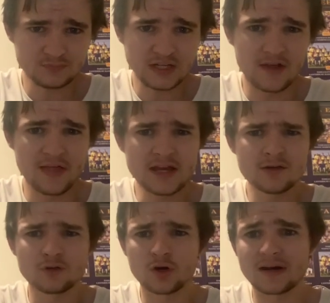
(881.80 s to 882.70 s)
Then
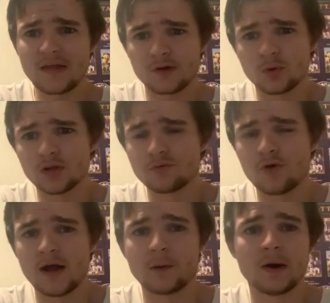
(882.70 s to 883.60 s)
you've got another
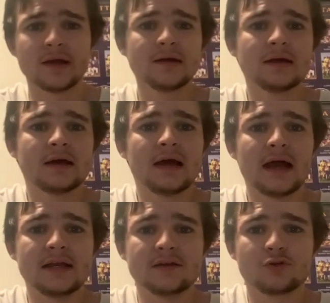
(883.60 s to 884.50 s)
qualifying one,
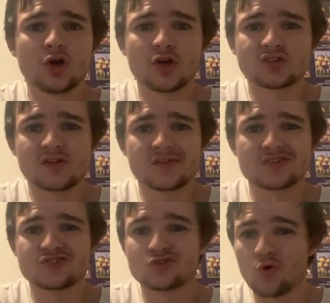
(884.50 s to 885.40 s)
and you've got the
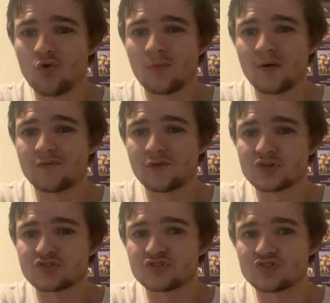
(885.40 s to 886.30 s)
Storm
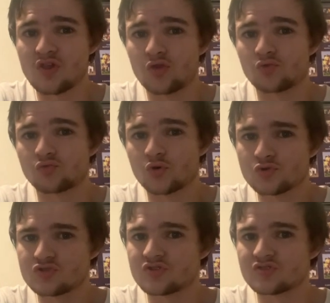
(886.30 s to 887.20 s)
versus the
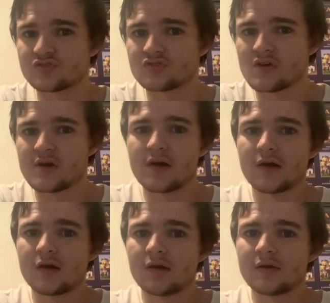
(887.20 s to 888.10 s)
Roosters.
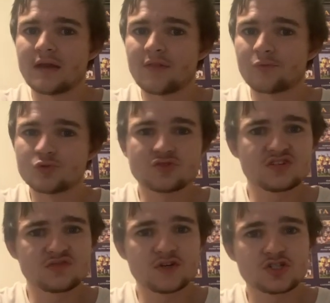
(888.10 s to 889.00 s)
Now, the
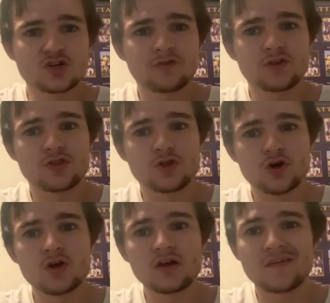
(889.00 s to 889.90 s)
Roosters finish off in
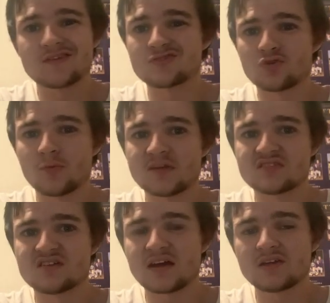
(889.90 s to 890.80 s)
third and the Storm in
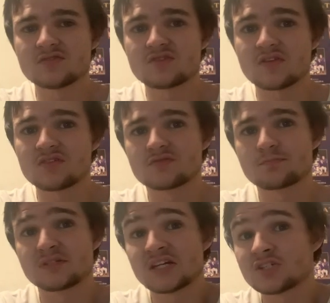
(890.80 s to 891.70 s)
second, so this
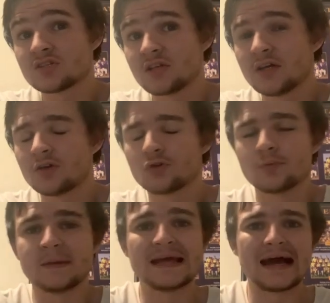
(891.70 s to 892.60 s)
potentially
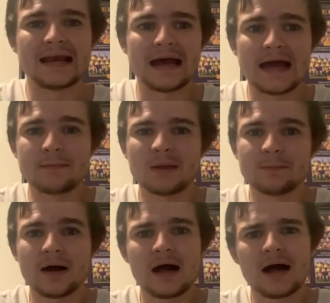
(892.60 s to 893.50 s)
could be at AAMI
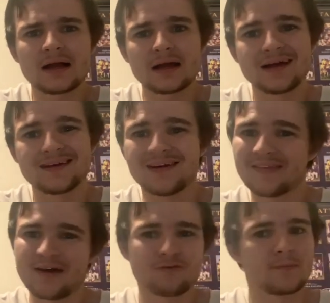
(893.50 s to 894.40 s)
Park, and
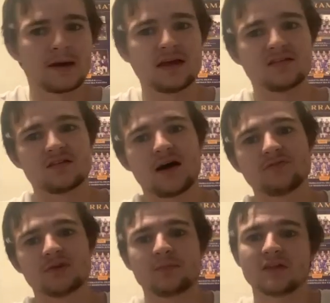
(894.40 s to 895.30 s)
that for me is
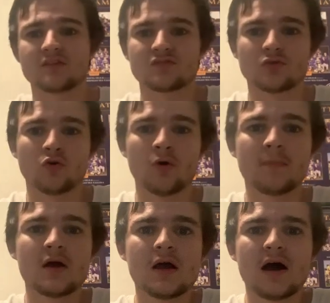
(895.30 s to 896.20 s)
enough to pick the Storm.
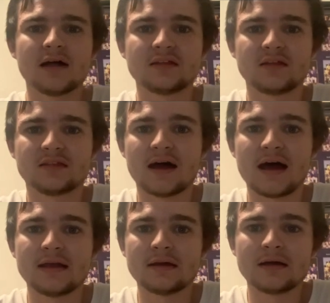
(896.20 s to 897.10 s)
I think
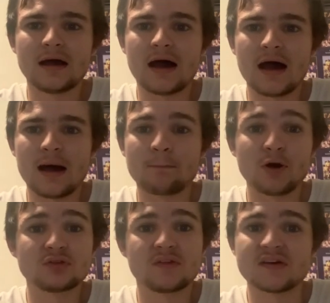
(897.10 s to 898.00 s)
that um,
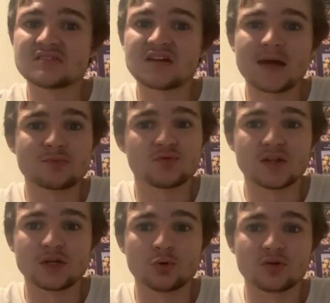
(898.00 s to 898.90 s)
both of these teams
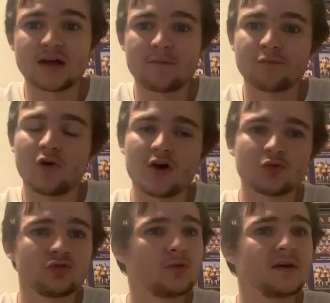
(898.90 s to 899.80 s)
really good come
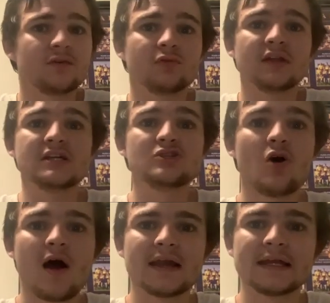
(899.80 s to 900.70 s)
finals. Could be a really
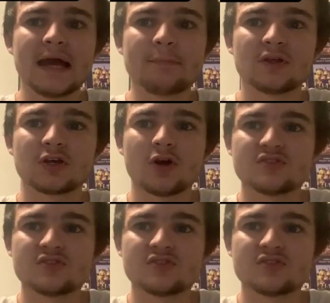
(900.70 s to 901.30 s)
tight game that goes